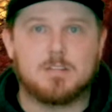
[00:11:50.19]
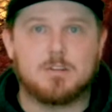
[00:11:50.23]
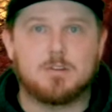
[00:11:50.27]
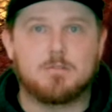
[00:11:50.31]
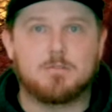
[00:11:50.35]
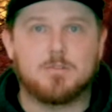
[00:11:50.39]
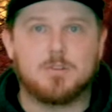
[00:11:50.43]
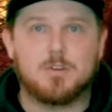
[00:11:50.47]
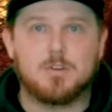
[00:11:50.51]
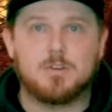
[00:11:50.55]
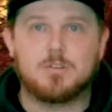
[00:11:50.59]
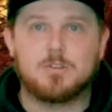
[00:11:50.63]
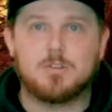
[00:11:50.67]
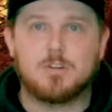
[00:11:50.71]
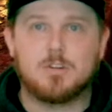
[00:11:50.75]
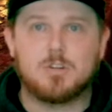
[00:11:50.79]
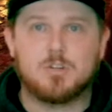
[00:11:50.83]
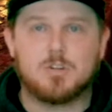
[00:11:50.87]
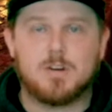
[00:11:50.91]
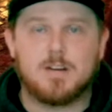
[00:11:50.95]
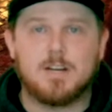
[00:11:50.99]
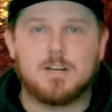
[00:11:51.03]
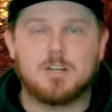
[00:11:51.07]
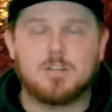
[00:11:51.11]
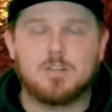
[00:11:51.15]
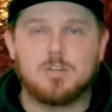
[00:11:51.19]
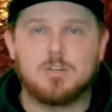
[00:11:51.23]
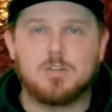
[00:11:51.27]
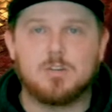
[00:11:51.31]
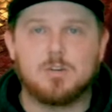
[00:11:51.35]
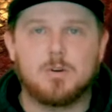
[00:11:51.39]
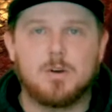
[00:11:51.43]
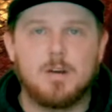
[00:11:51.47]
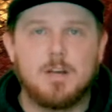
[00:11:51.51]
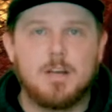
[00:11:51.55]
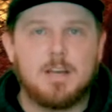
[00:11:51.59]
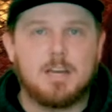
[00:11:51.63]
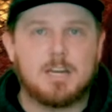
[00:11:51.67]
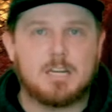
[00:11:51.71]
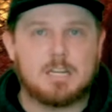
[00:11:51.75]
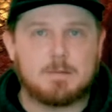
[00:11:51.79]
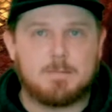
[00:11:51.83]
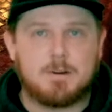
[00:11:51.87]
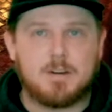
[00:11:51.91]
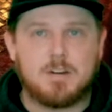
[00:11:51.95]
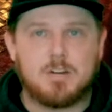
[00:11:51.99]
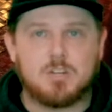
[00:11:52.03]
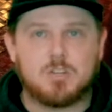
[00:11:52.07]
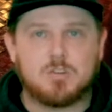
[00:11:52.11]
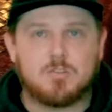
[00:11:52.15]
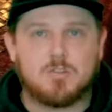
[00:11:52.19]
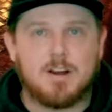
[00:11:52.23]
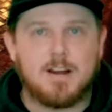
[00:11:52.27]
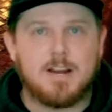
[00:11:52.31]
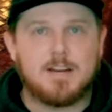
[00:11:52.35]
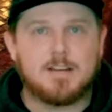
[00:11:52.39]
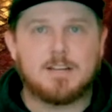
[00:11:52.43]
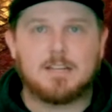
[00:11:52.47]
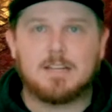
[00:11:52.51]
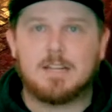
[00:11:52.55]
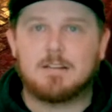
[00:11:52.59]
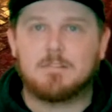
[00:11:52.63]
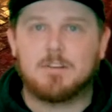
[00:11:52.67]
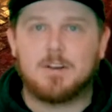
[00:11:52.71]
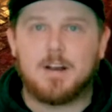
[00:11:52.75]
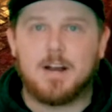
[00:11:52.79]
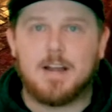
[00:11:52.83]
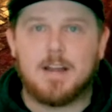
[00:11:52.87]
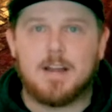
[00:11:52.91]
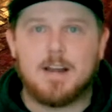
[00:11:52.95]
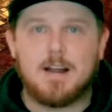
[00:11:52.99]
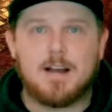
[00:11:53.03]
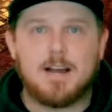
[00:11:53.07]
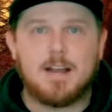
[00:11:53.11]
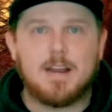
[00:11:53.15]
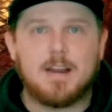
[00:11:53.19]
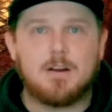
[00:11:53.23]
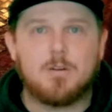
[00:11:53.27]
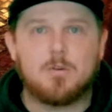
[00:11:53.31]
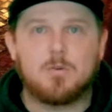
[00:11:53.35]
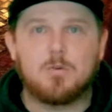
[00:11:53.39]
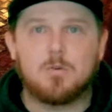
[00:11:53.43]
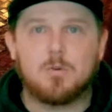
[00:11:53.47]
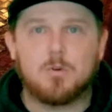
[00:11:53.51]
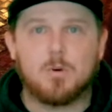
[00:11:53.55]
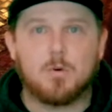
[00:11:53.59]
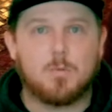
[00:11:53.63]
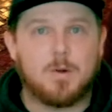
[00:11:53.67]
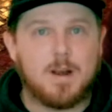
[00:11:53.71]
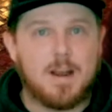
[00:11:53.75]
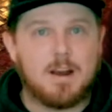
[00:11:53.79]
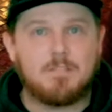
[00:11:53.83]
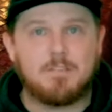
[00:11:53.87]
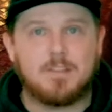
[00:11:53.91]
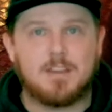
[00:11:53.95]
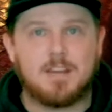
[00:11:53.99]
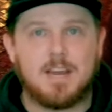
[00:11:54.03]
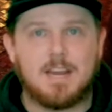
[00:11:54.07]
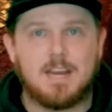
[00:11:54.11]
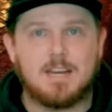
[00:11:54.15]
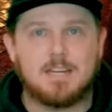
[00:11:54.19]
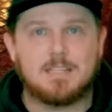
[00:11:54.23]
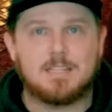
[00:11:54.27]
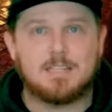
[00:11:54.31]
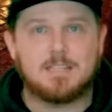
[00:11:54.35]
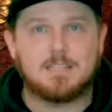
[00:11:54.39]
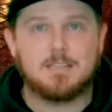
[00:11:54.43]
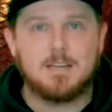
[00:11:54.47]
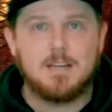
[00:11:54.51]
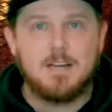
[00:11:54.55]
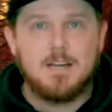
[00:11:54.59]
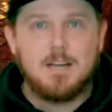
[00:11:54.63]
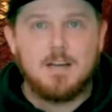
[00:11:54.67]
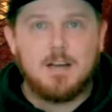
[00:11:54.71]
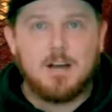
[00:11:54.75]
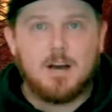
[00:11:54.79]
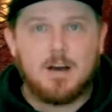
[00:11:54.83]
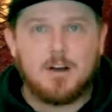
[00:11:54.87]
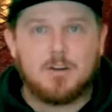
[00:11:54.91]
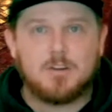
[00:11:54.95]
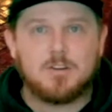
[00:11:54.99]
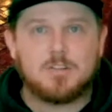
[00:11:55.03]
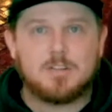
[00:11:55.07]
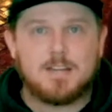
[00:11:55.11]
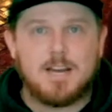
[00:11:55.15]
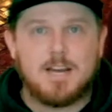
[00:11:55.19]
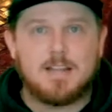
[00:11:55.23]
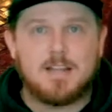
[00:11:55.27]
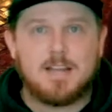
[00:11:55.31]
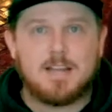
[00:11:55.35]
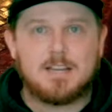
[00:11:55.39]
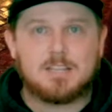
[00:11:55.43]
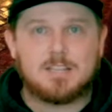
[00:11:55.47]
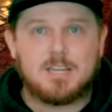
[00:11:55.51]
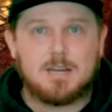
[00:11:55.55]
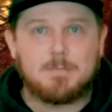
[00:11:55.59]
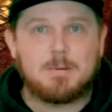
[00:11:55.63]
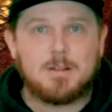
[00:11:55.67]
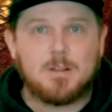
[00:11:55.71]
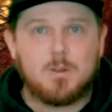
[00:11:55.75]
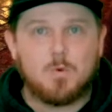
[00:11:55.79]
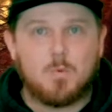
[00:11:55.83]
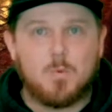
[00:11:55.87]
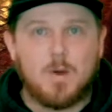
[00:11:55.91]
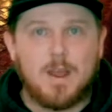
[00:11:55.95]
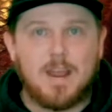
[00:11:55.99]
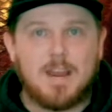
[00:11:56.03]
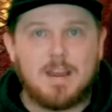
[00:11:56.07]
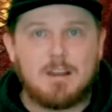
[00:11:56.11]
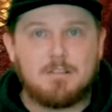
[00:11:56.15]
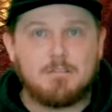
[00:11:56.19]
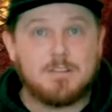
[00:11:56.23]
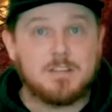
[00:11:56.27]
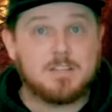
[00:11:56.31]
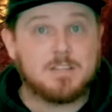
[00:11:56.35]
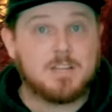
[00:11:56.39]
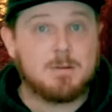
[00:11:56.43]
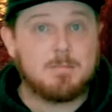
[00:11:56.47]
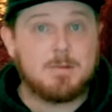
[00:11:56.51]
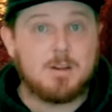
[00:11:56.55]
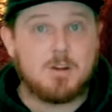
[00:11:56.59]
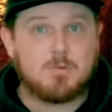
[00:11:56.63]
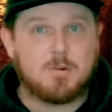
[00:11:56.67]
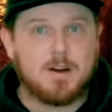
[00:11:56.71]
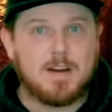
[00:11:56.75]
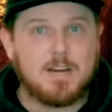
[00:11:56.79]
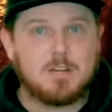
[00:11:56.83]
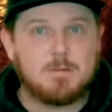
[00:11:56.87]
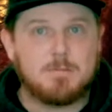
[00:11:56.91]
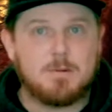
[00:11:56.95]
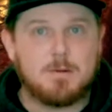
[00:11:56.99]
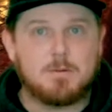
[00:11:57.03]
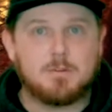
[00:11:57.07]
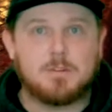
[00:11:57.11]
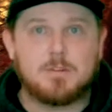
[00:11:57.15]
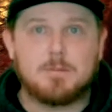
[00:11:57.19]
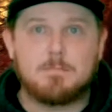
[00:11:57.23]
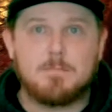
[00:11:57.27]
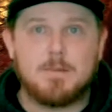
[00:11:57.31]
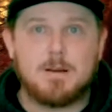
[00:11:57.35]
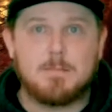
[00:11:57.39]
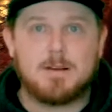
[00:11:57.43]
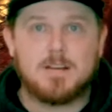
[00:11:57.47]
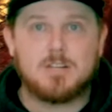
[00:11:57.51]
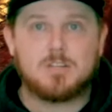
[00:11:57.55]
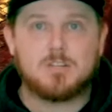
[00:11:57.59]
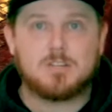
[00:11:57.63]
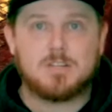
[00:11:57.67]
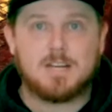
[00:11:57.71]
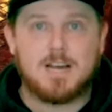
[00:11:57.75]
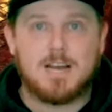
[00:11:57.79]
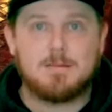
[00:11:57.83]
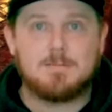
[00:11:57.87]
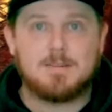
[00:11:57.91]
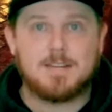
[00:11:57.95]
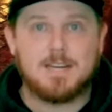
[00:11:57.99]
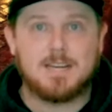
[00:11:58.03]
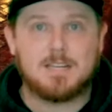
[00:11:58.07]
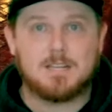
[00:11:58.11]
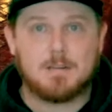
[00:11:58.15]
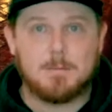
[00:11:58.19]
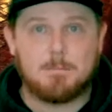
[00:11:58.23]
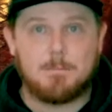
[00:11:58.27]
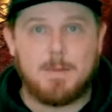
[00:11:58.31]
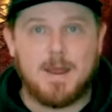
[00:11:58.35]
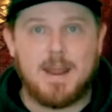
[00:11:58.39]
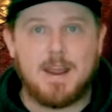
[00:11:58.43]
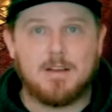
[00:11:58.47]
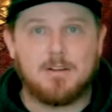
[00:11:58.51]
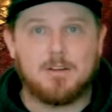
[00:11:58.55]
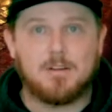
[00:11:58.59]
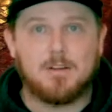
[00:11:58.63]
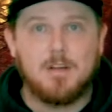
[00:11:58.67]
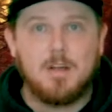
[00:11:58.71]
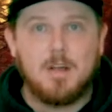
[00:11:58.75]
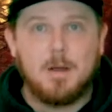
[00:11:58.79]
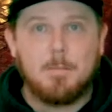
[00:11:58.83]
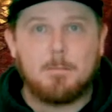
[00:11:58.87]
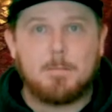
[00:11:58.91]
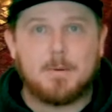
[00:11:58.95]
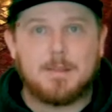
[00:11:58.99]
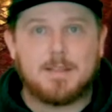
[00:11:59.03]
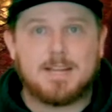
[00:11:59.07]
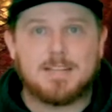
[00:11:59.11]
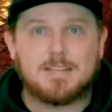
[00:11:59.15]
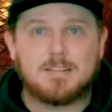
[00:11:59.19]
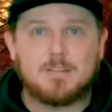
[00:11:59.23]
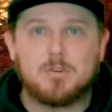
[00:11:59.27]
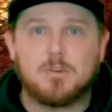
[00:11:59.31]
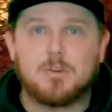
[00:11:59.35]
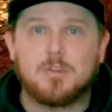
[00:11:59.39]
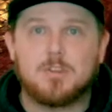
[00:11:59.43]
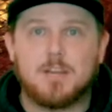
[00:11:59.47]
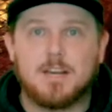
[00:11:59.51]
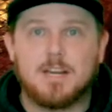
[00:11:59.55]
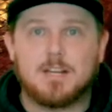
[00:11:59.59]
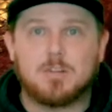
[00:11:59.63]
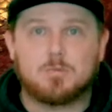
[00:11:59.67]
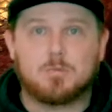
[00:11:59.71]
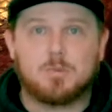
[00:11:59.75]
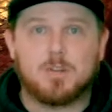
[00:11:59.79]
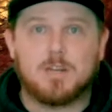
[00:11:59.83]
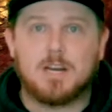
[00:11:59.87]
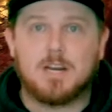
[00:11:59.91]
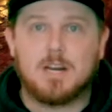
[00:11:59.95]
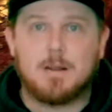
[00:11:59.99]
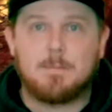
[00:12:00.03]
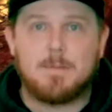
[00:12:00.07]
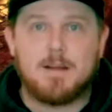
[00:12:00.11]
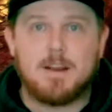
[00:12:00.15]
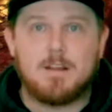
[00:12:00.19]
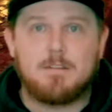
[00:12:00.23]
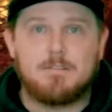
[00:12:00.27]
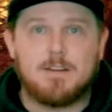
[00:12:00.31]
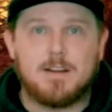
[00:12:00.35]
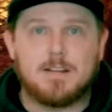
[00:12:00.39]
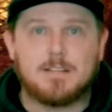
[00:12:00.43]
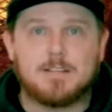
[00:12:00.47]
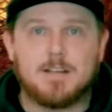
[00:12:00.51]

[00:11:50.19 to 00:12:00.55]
So for those that are trying to experience grind to level 99 or whatever the case is, understand that skipping the wave is going to be great to be able to minimize your time to get to Baal, but that's the only thing it's really going to benefit.